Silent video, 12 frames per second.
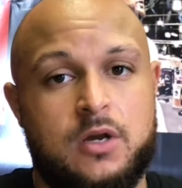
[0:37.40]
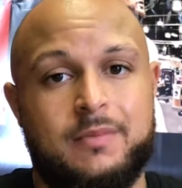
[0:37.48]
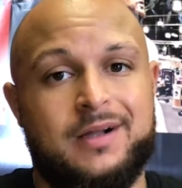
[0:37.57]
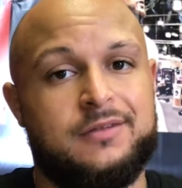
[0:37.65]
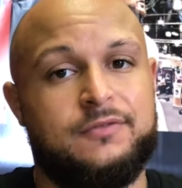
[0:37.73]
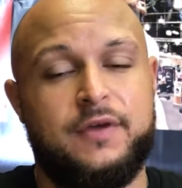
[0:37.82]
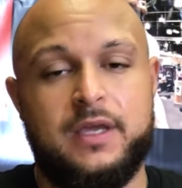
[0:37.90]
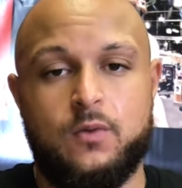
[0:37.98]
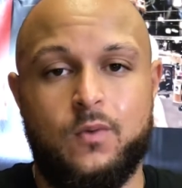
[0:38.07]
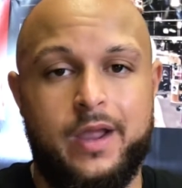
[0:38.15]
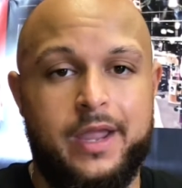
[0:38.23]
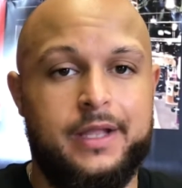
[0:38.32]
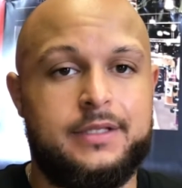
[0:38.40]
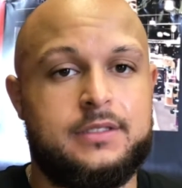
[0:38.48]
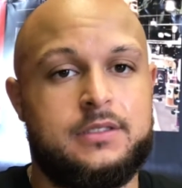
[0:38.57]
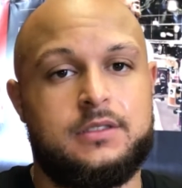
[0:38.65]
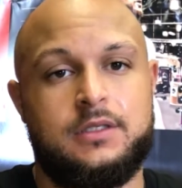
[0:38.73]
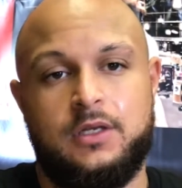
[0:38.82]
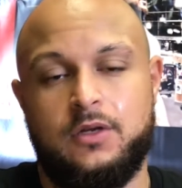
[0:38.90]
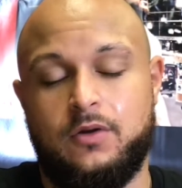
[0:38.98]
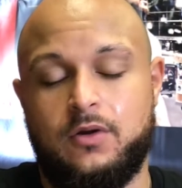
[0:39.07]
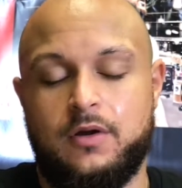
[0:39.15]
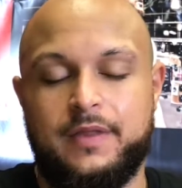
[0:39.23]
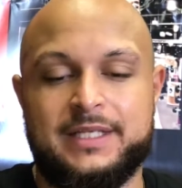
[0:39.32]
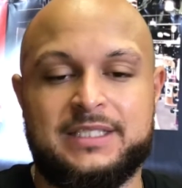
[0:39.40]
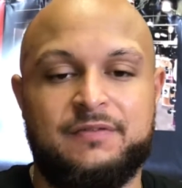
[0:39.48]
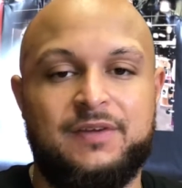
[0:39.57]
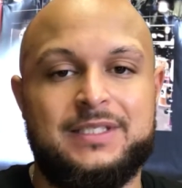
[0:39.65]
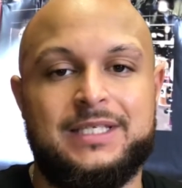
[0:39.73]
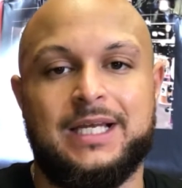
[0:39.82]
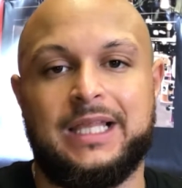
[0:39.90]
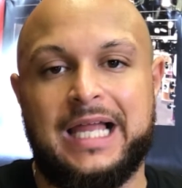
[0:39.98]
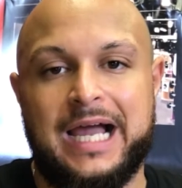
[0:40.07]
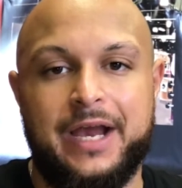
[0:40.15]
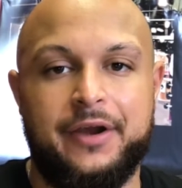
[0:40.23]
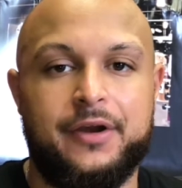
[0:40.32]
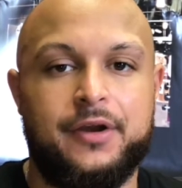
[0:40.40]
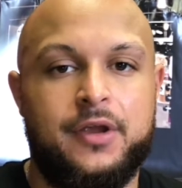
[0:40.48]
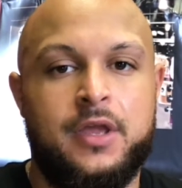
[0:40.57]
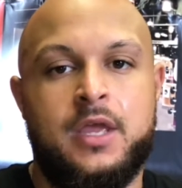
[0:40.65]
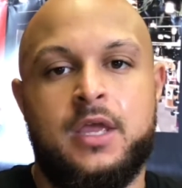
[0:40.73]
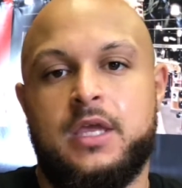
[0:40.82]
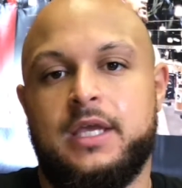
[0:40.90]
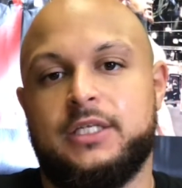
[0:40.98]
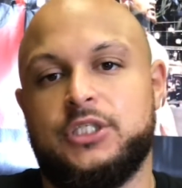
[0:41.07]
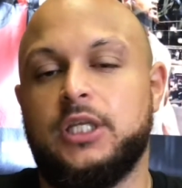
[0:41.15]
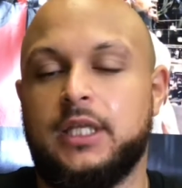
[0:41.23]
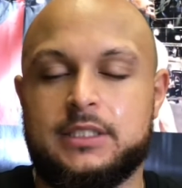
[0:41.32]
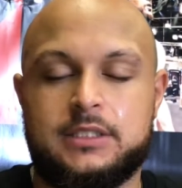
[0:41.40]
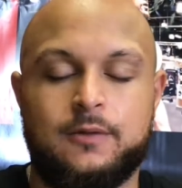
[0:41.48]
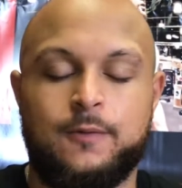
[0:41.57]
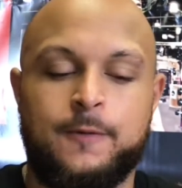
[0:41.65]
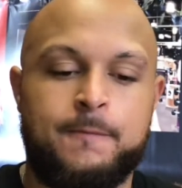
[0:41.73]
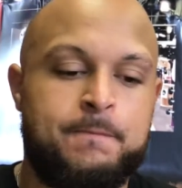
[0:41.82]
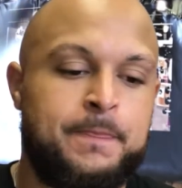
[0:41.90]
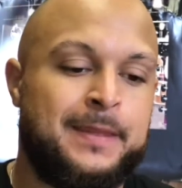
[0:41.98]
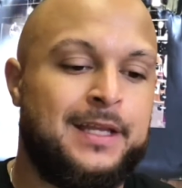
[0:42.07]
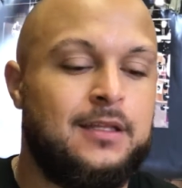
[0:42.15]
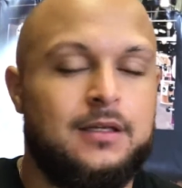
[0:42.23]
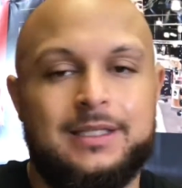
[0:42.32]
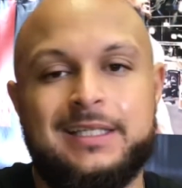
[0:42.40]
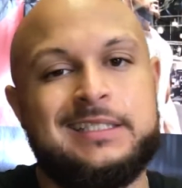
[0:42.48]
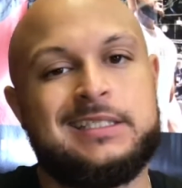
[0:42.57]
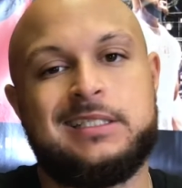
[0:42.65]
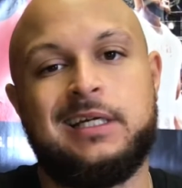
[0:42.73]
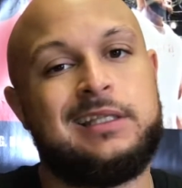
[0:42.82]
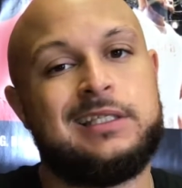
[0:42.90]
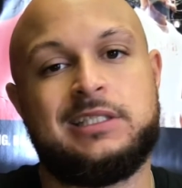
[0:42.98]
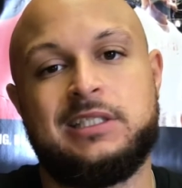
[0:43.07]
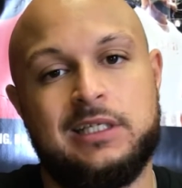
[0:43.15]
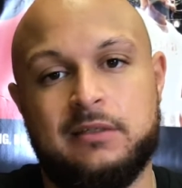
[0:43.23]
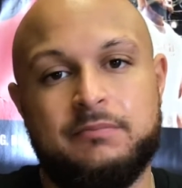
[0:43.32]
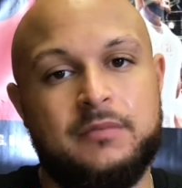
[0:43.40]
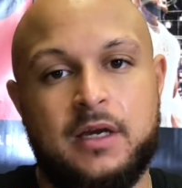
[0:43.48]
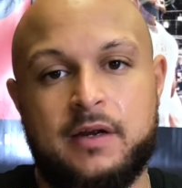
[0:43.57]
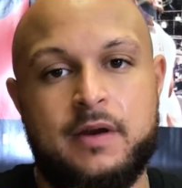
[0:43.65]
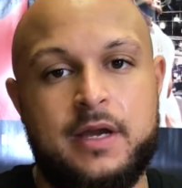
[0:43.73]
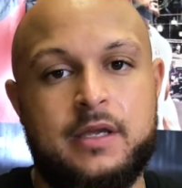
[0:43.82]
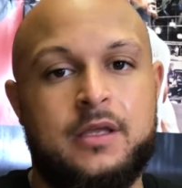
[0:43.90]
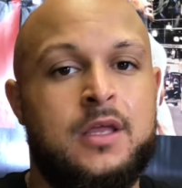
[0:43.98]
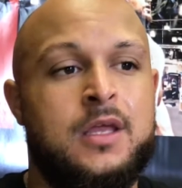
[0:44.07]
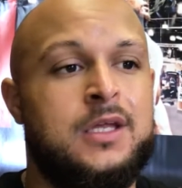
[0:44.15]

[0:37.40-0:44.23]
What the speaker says: about the fake weights, you know, all that stuff. Is he a liar? Is she listening to him? Look, let's just cut the shit, all right?